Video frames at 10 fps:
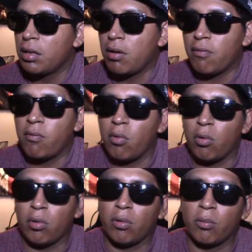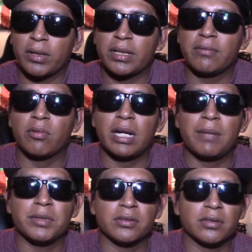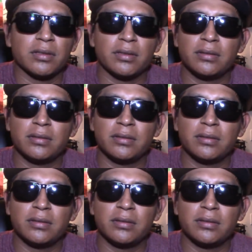for working for Amazon.